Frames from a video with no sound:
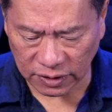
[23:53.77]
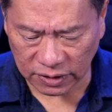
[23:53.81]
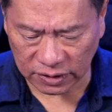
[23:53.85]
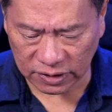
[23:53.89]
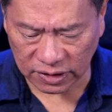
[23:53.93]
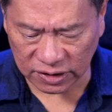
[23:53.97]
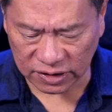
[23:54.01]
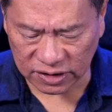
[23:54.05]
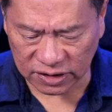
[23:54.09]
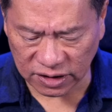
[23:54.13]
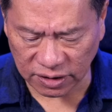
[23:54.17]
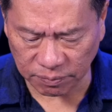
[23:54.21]

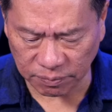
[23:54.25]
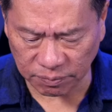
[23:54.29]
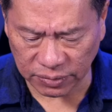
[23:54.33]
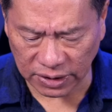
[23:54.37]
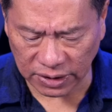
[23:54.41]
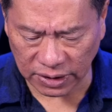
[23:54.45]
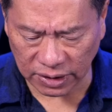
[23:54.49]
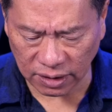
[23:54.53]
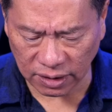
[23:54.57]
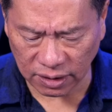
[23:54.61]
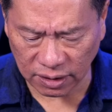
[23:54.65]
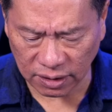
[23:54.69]
and just
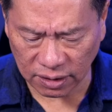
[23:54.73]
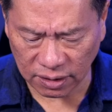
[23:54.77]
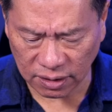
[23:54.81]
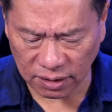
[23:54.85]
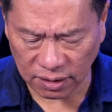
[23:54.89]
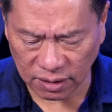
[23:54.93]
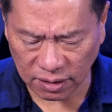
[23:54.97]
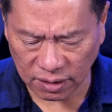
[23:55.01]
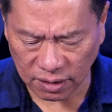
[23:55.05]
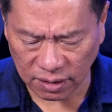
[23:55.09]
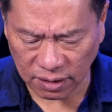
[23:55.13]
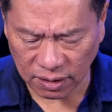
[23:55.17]
simply
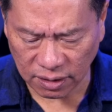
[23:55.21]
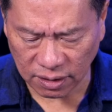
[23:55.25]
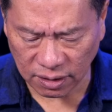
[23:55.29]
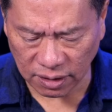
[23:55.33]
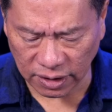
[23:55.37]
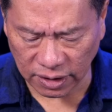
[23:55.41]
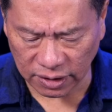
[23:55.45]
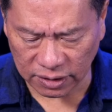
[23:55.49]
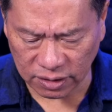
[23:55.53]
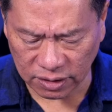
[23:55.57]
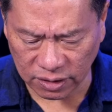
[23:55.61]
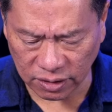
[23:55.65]

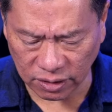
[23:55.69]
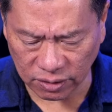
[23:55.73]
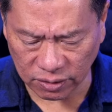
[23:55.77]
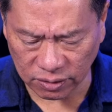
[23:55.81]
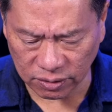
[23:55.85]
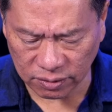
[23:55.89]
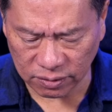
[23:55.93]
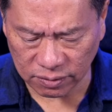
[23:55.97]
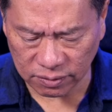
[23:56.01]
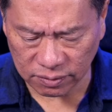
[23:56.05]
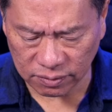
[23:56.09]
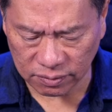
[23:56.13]
let
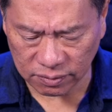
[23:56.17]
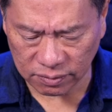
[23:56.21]
go.